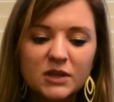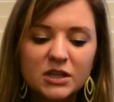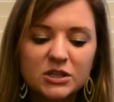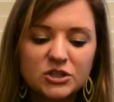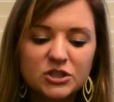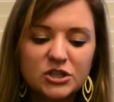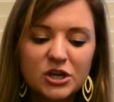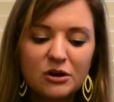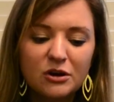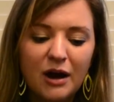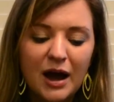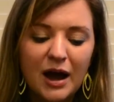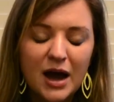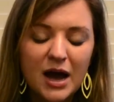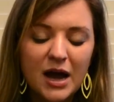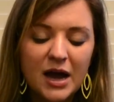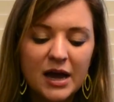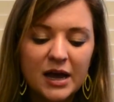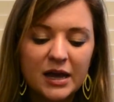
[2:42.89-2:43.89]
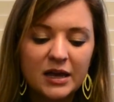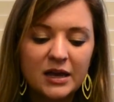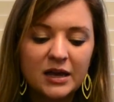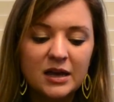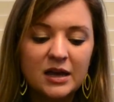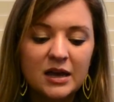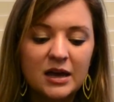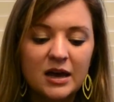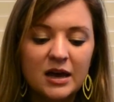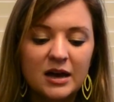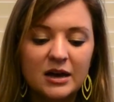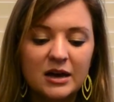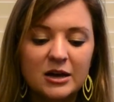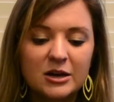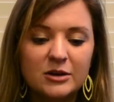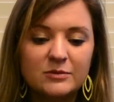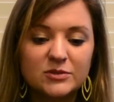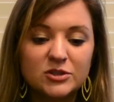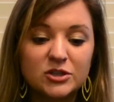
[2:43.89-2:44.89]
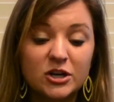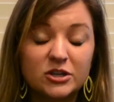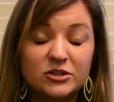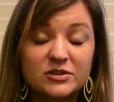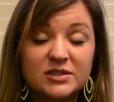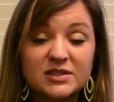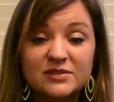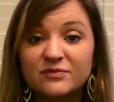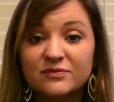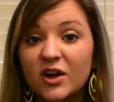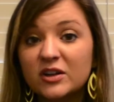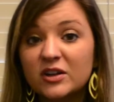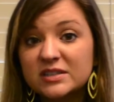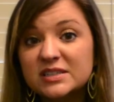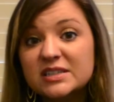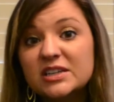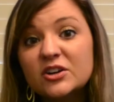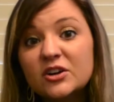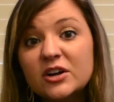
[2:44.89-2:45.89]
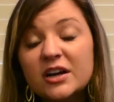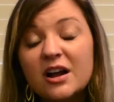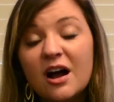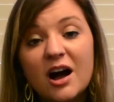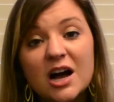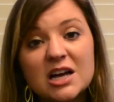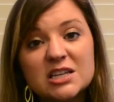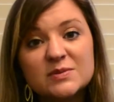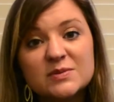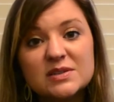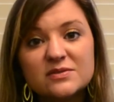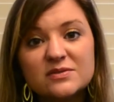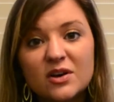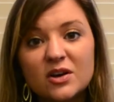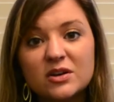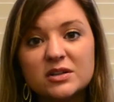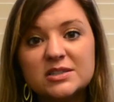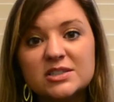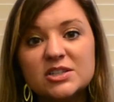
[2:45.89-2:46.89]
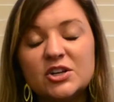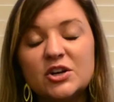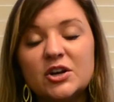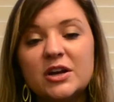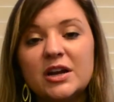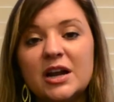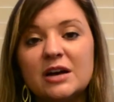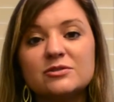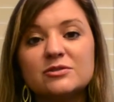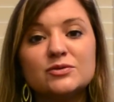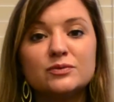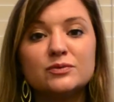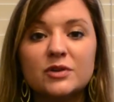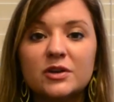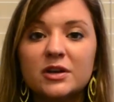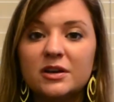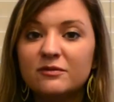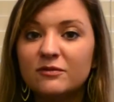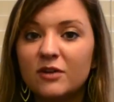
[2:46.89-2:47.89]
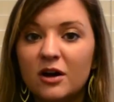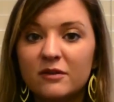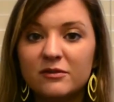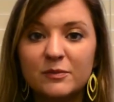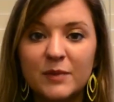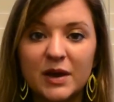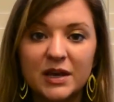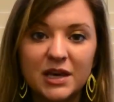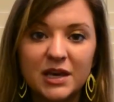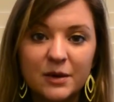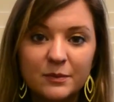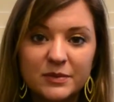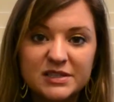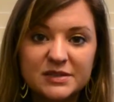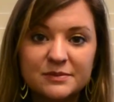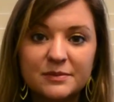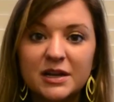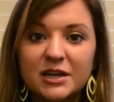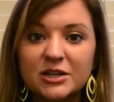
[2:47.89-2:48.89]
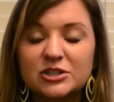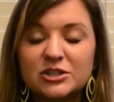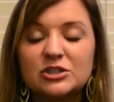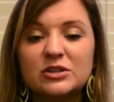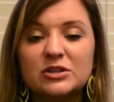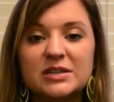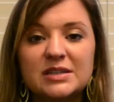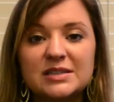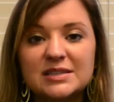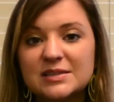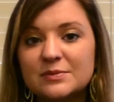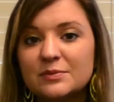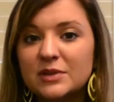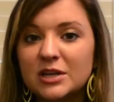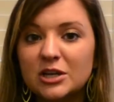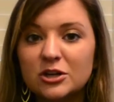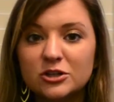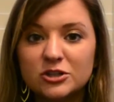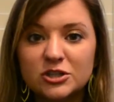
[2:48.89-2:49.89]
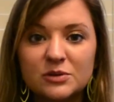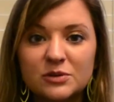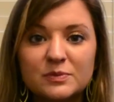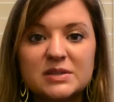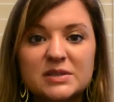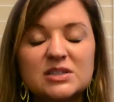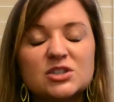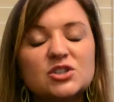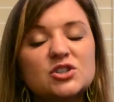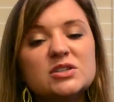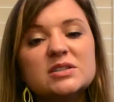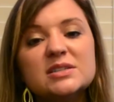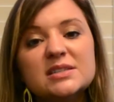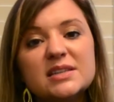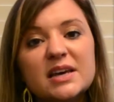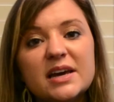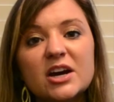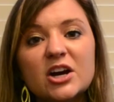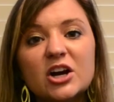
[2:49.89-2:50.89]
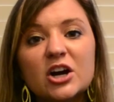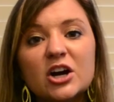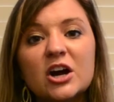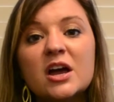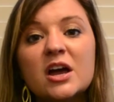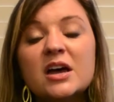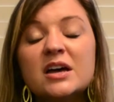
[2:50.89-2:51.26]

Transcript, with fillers: So I started doing some volunteering, hospice volunteering. I was really involved in my campus ministry, did some leadership positions there,